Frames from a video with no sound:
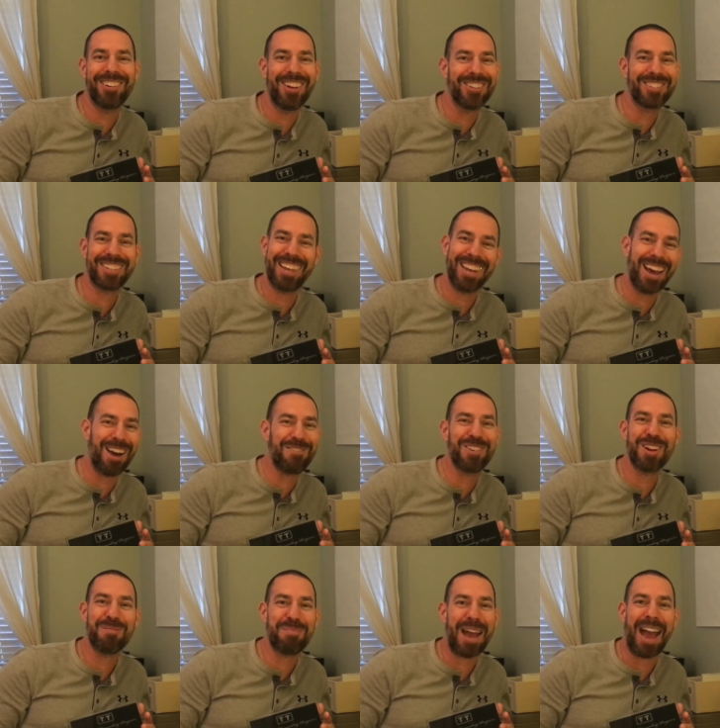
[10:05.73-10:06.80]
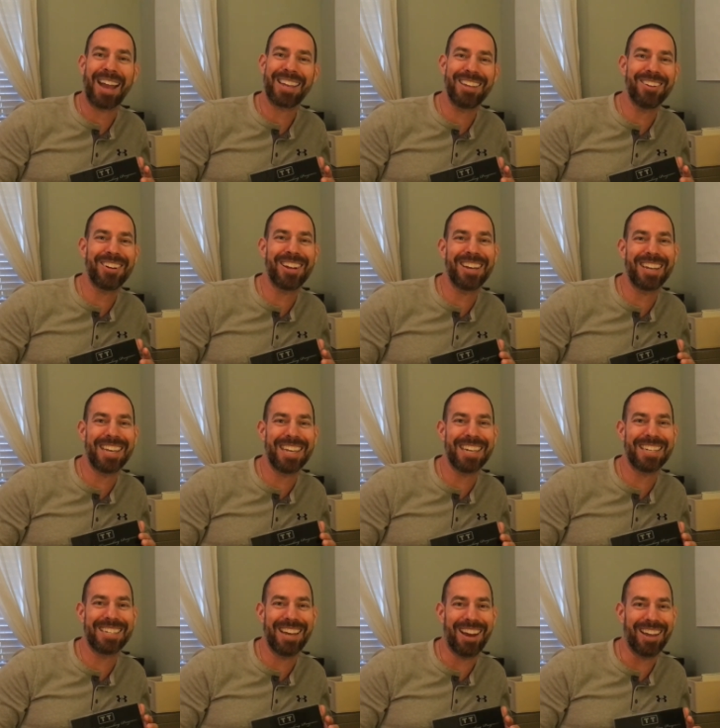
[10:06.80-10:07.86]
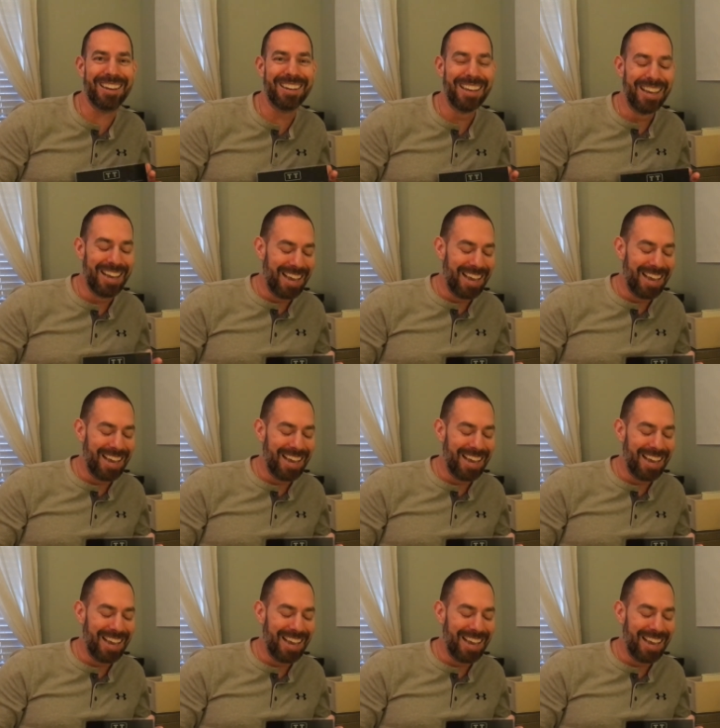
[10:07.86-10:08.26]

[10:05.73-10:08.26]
no skin off your back. You're going to get it done.